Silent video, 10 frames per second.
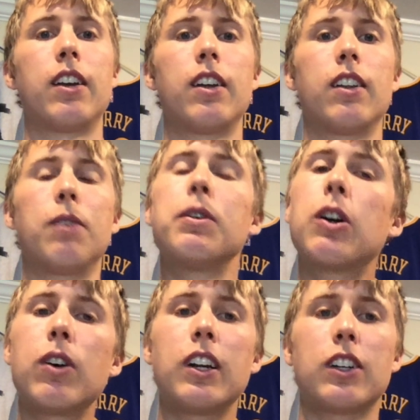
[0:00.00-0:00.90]
Let me go
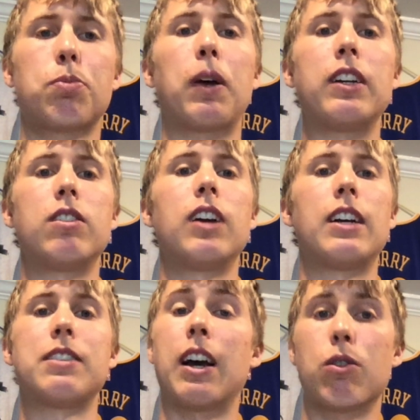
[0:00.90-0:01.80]
ahead and explain to you guys
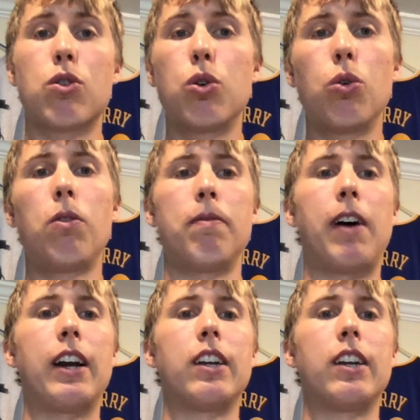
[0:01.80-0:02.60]
how cool mining